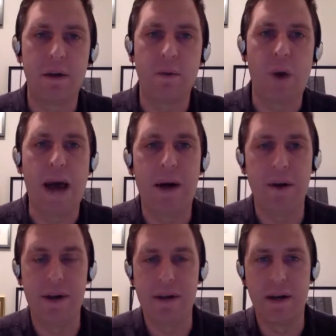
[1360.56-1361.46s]

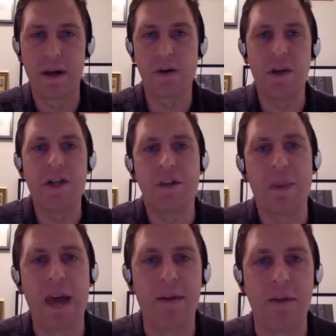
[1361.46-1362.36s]
wild and egregious
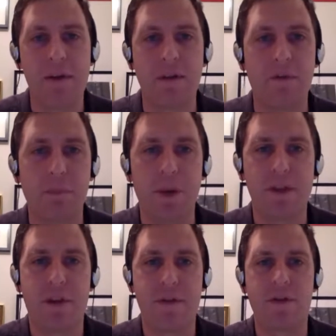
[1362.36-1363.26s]
behavior seen from
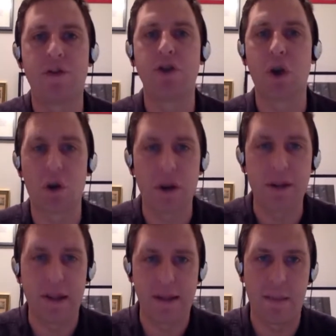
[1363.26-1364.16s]
police officers
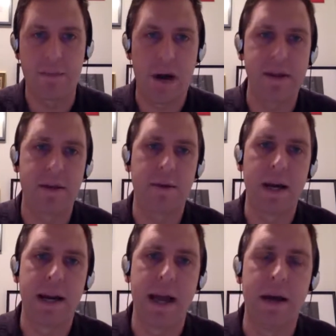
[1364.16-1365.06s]
during this uprising
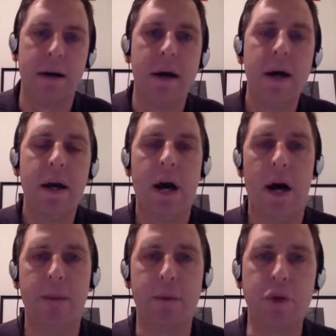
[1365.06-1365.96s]
right now,
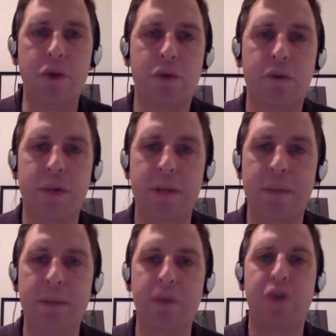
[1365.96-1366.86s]

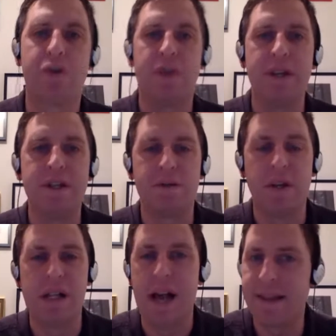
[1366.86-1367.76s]
people should really
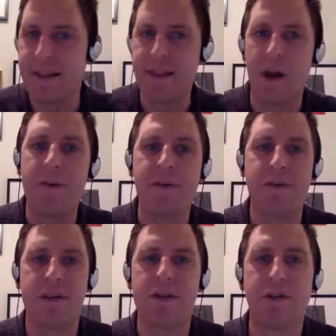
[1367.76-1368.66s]
realize that the
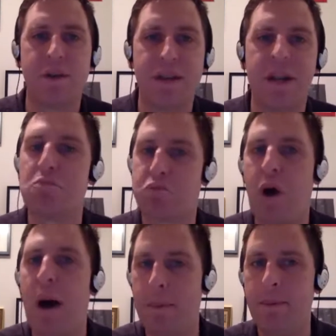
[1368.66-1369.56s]
officers that are doing that are
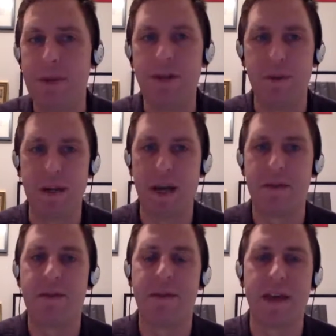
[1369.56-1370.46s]
probably doing
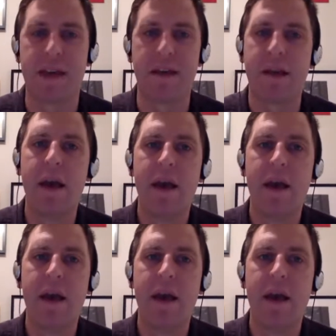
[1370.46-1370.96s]
other things.